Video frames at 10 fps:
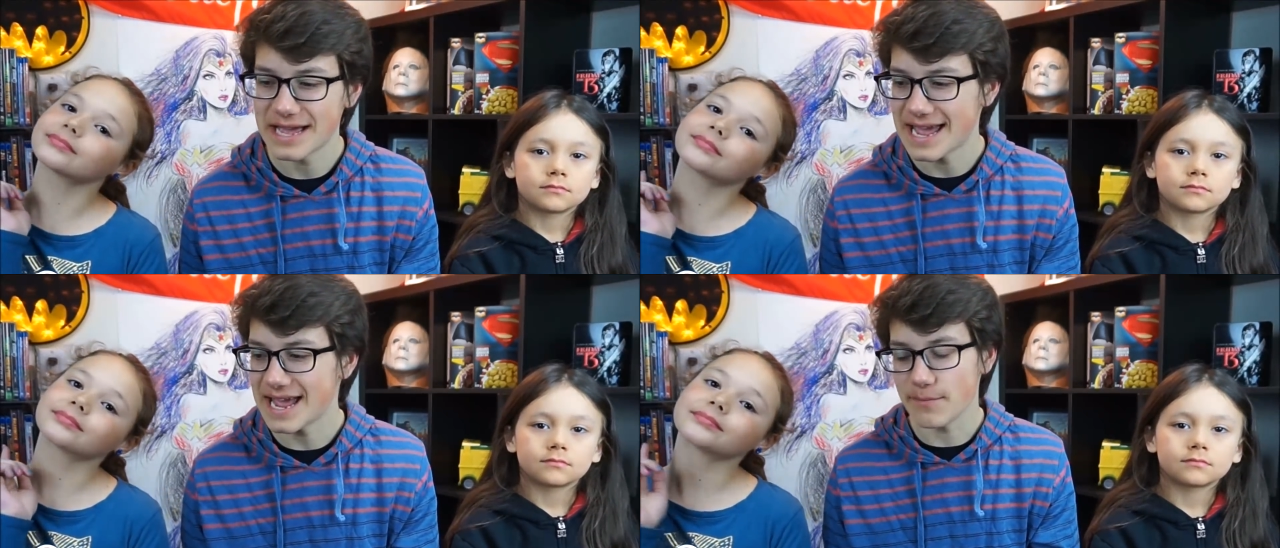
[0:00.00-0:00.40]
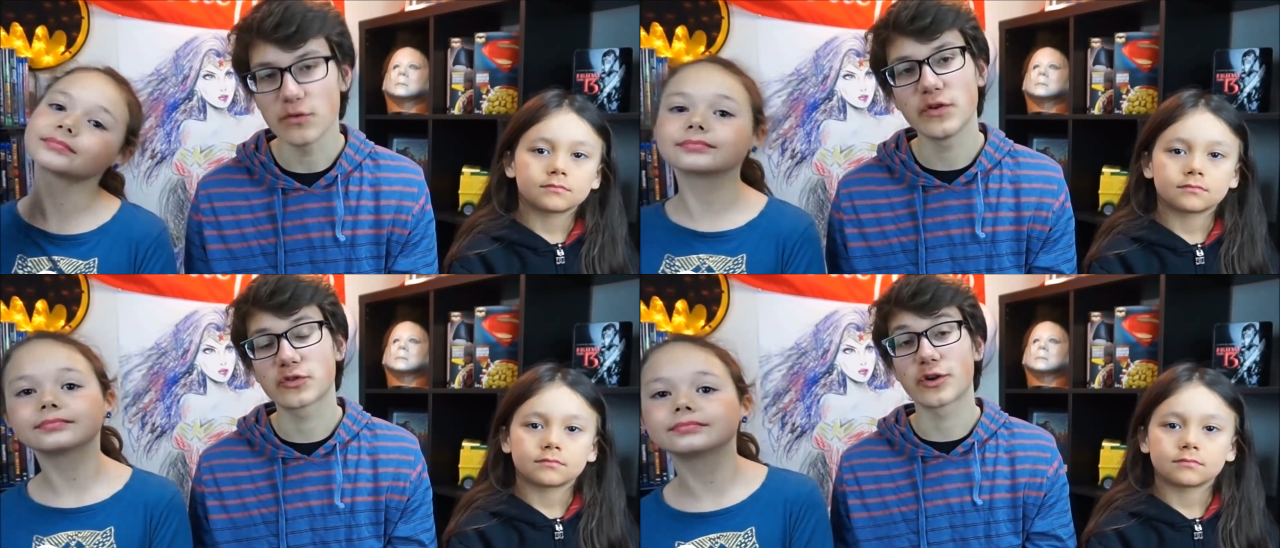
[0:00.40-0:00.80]
Speaker 1: a
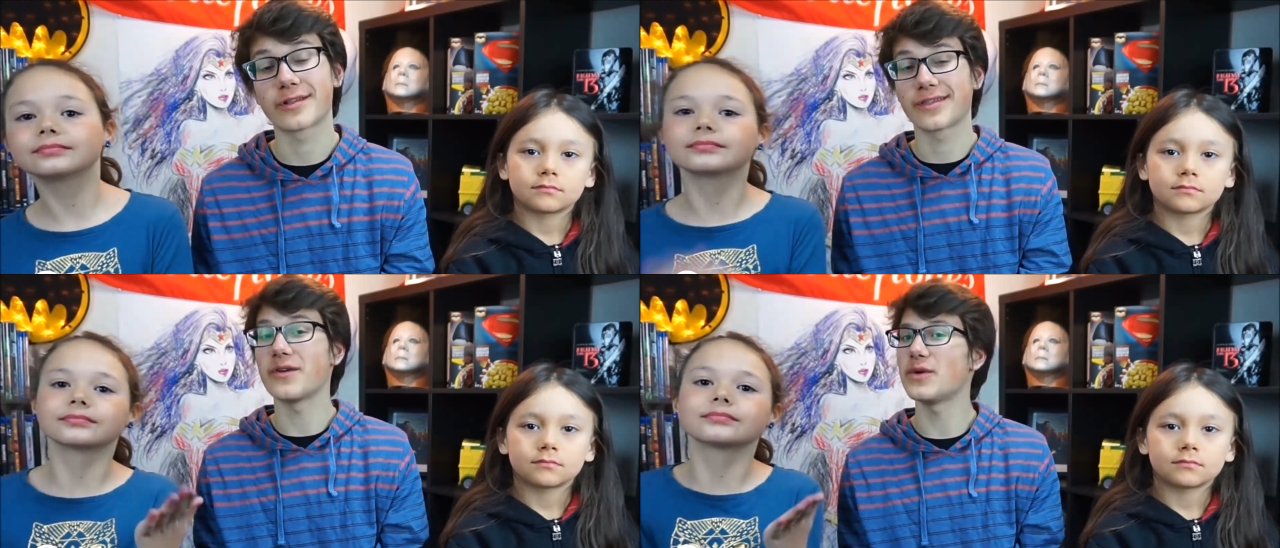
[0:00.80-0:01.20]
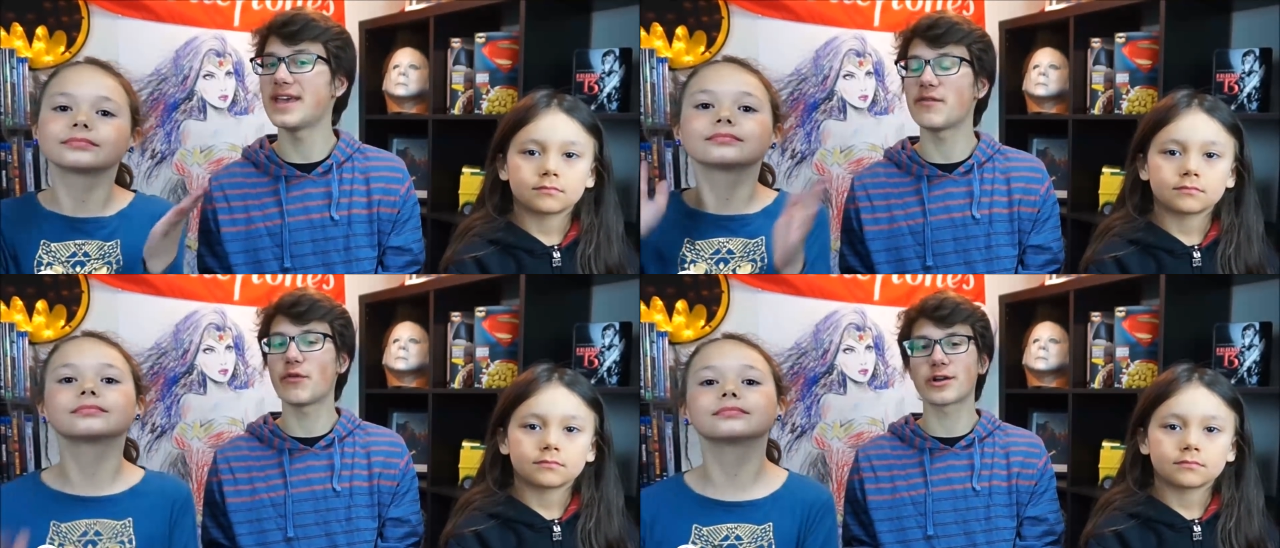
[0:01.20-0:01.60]
movie or trailer that we
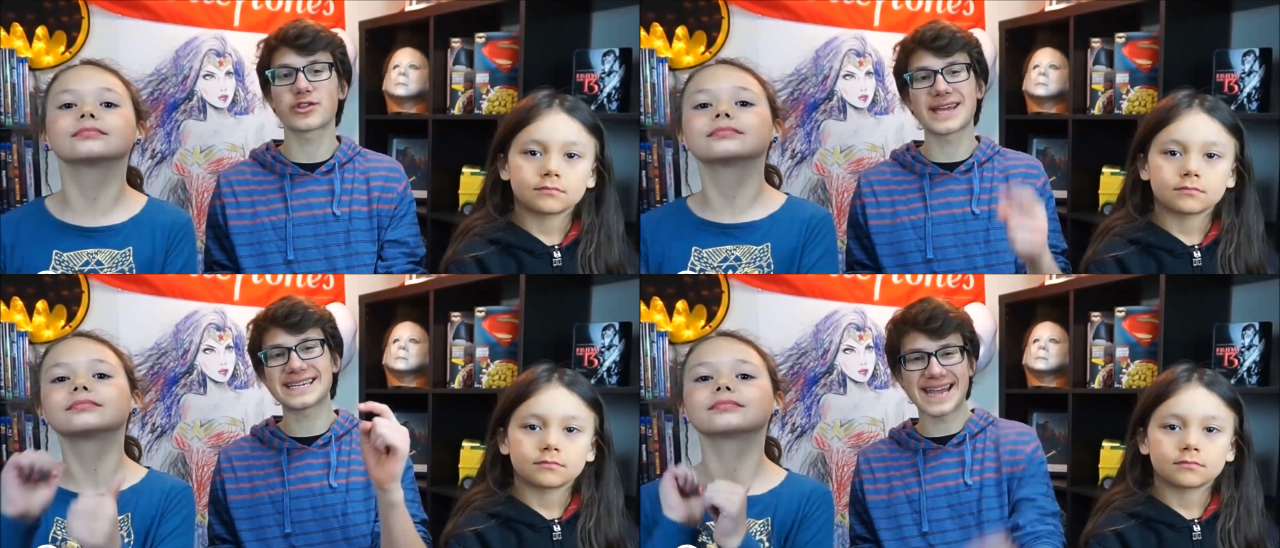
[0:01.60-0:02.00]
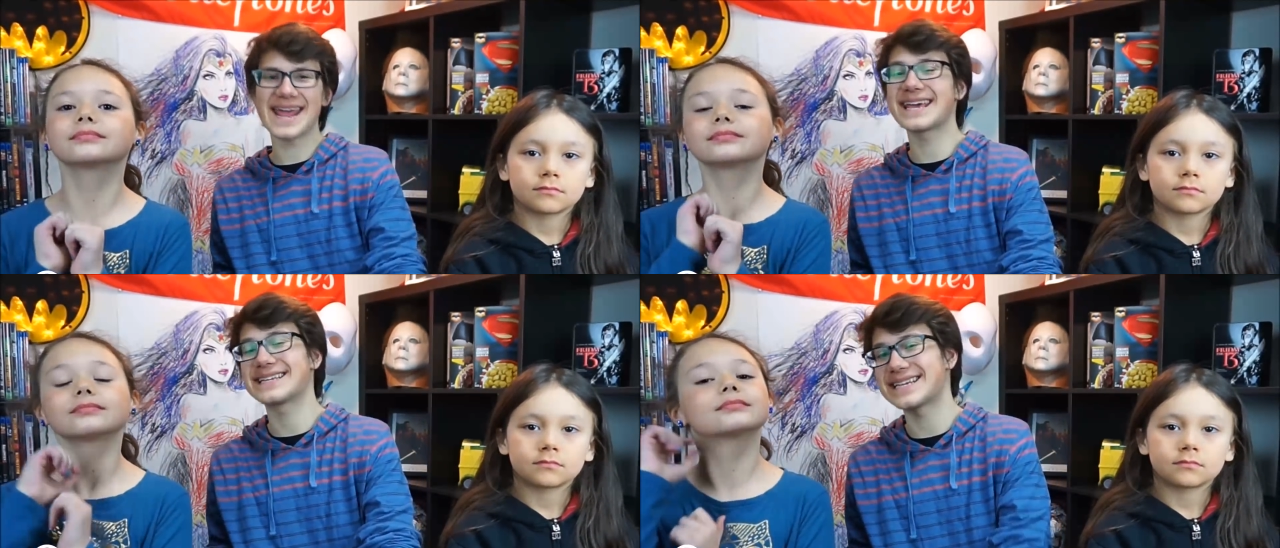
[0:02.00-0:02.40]
have watched and
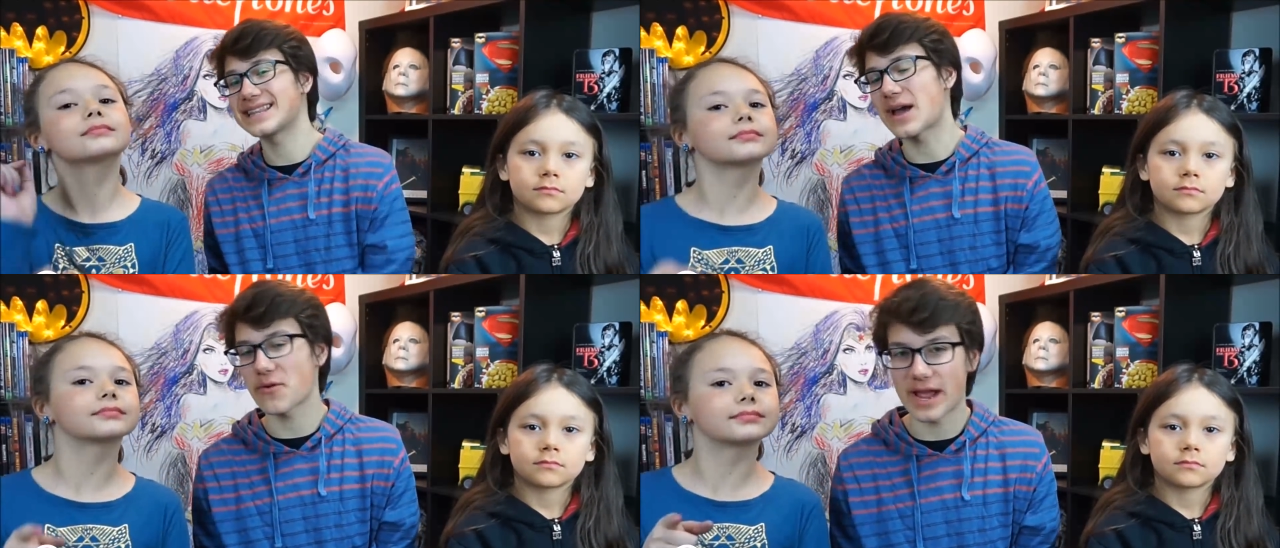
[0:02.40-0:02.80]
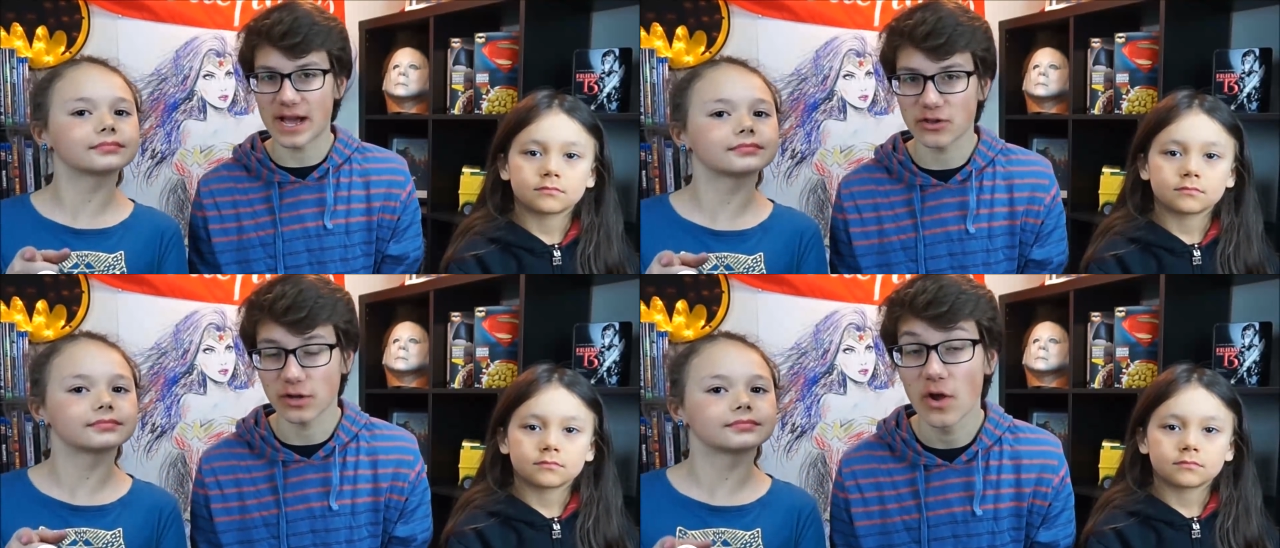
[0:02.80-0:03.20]
tag us in that
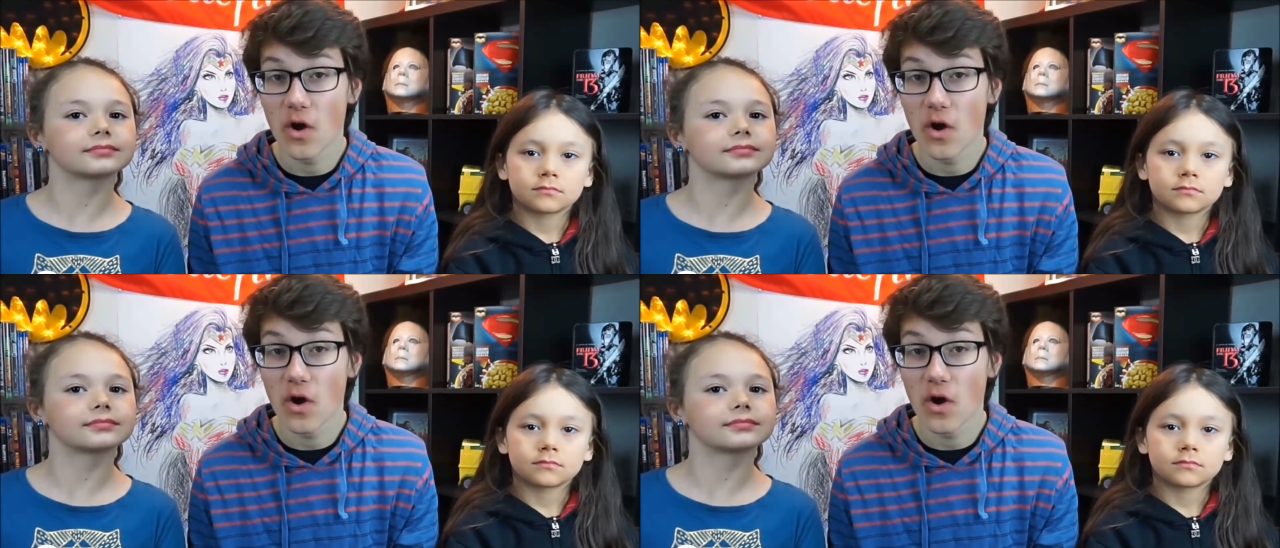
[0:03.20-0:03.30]
reaction